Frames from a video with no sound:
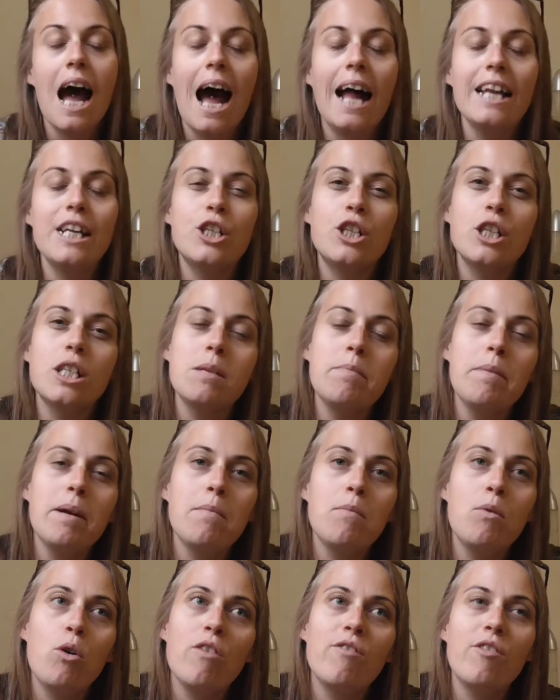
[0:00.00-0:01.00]
and it's just a
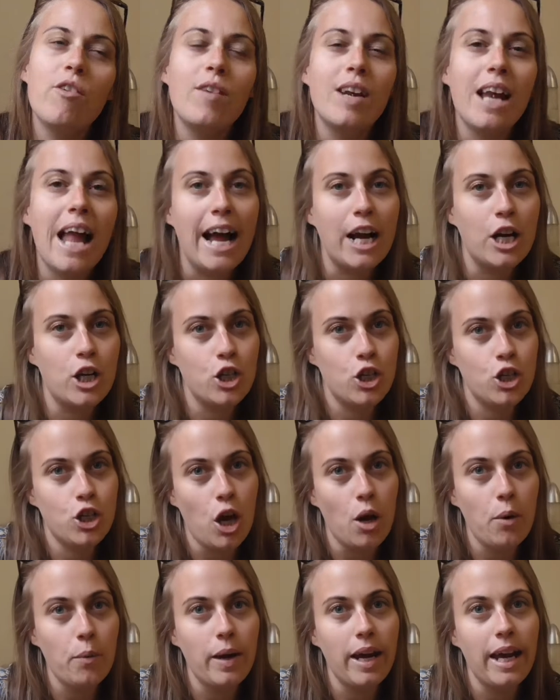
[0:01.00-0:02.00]
bit more of a relaxed
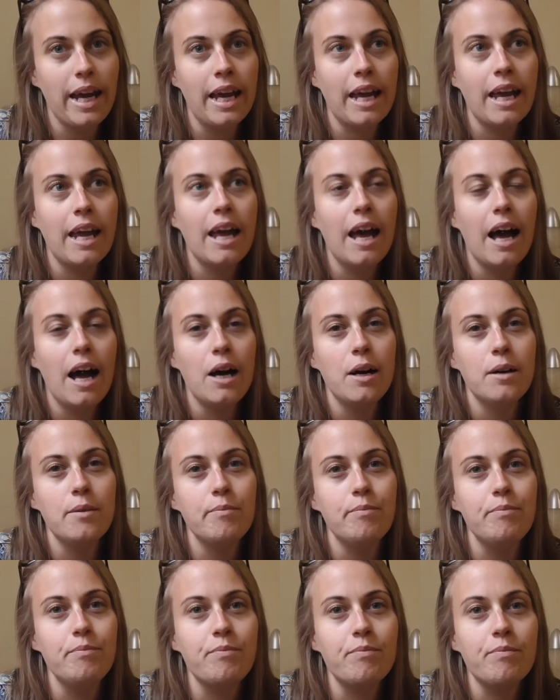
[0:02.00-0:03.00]
showing.
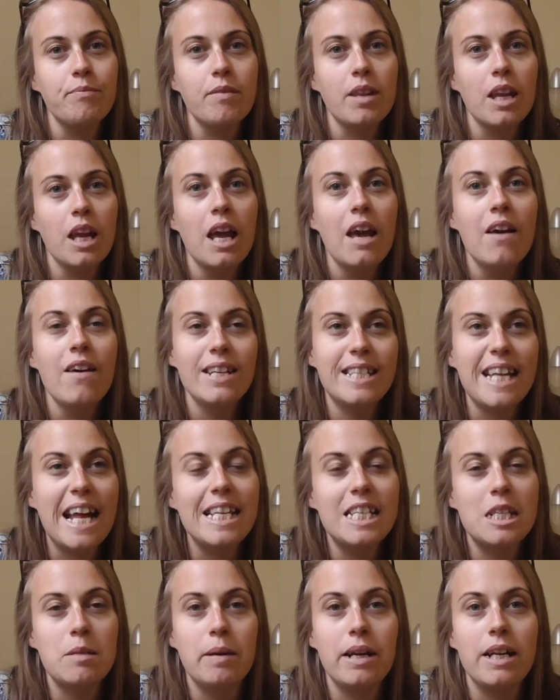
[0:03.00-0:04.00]
It
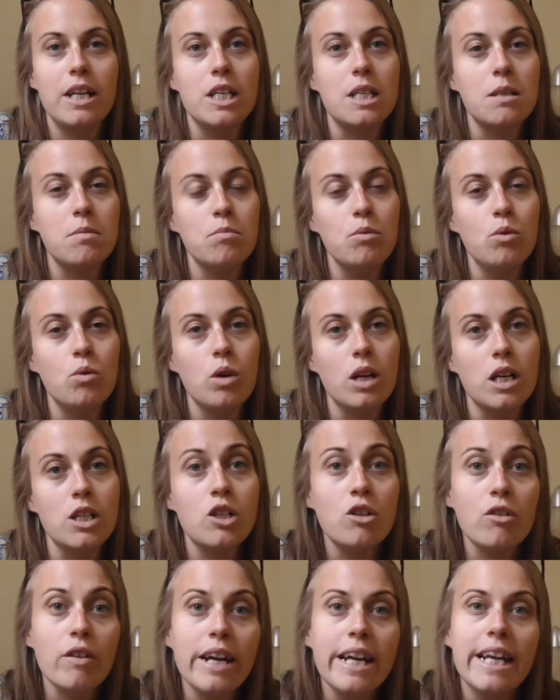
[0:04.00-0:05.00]
tends to be in a smaller
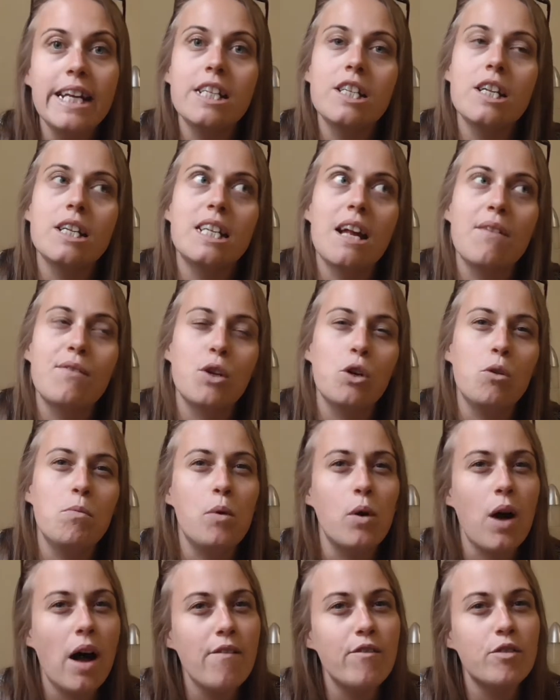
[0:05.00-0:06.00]
screen, so Seth's a lot
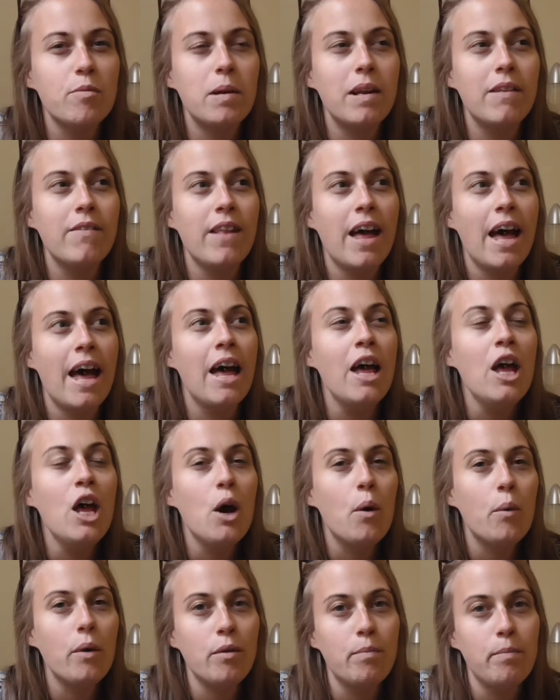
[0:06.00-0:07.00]
more comfortable in there.
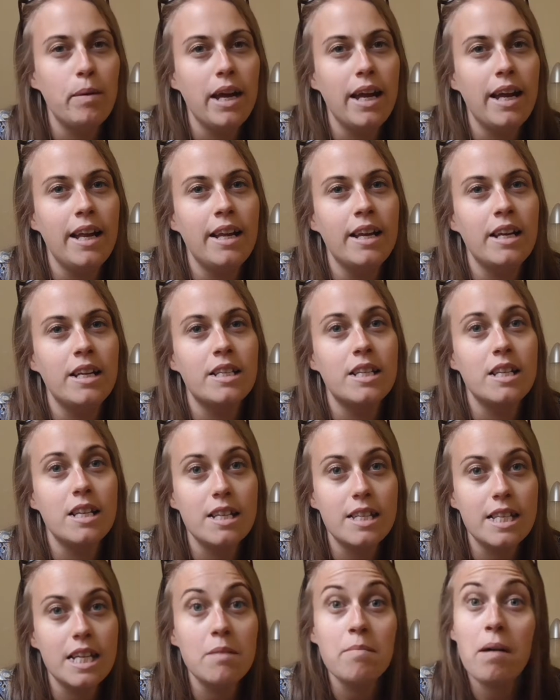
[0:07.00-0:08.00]
We've been to
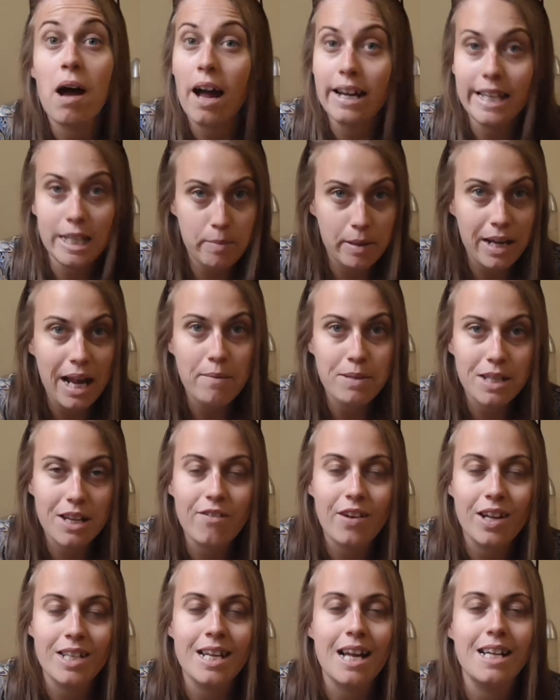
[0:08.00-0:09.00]
the cinema and he's been
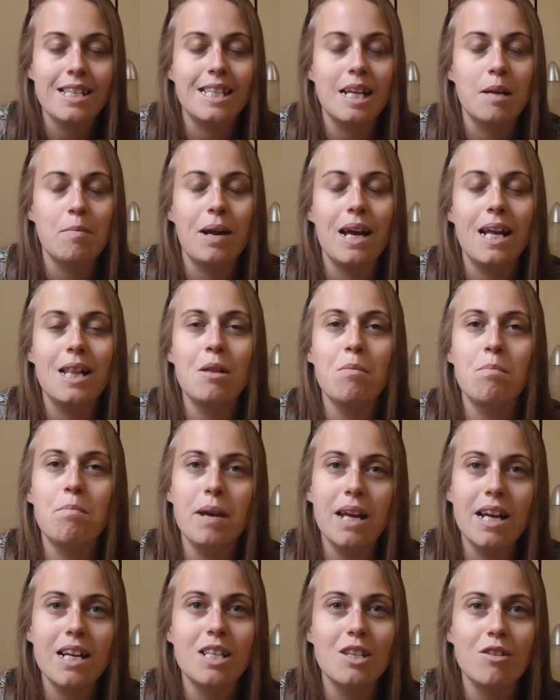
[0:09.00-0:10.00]
absolutely fantastic, but in the
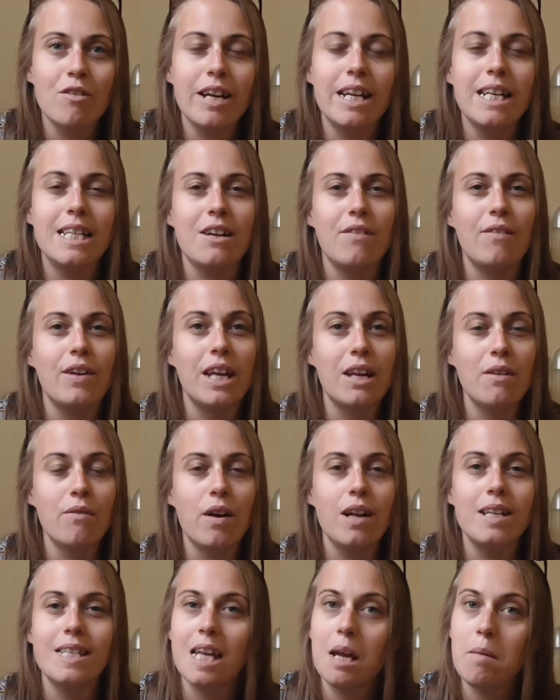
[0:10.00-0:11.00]
big screens I think he
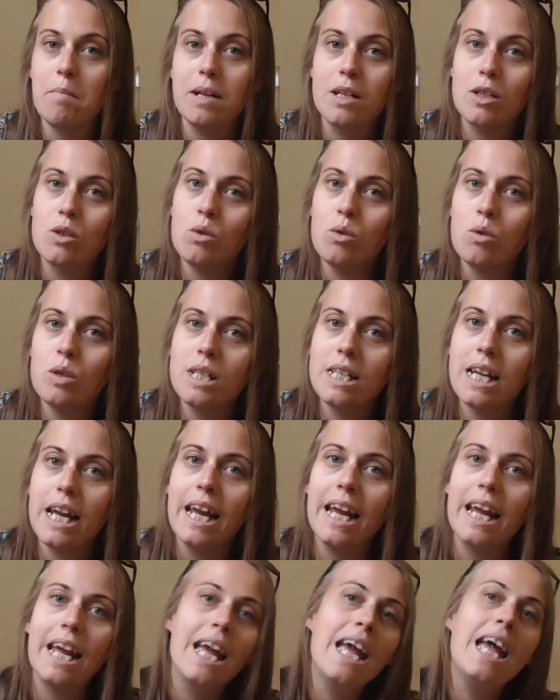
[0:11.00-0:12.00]
finds it a bit
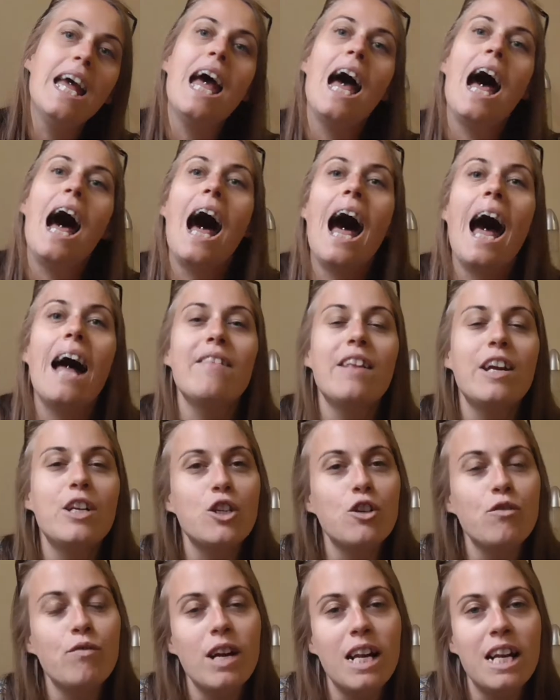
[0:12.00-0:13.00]
daunting. And they
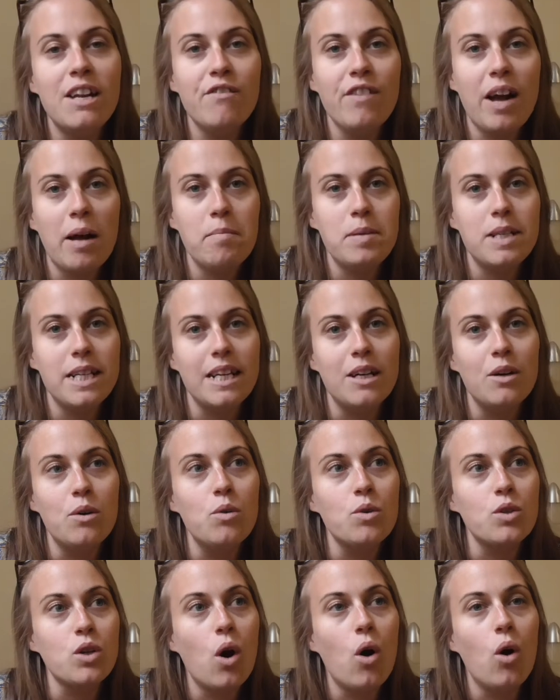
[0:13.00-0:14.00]
do really fab
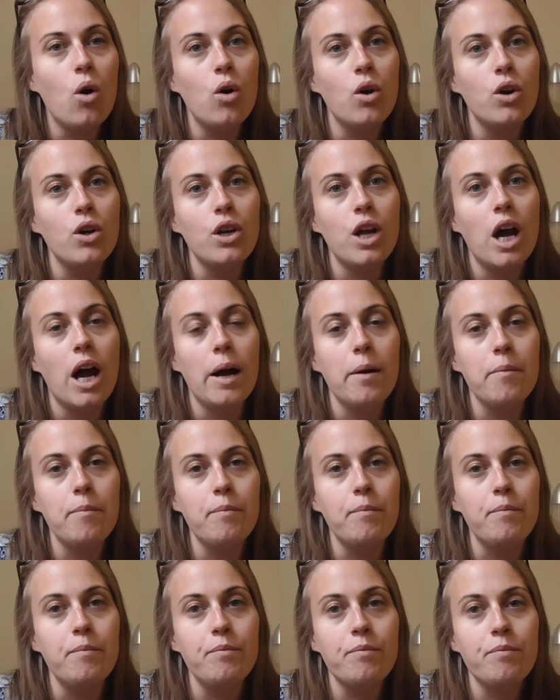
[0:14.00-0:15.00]
deals
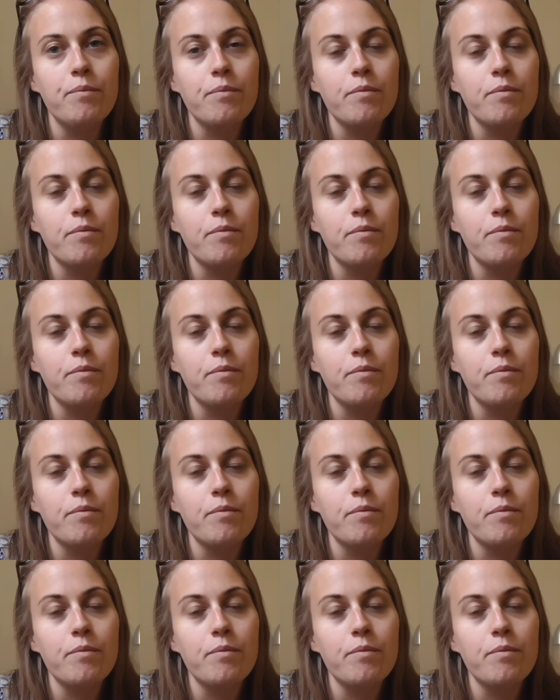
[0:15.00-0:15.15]
on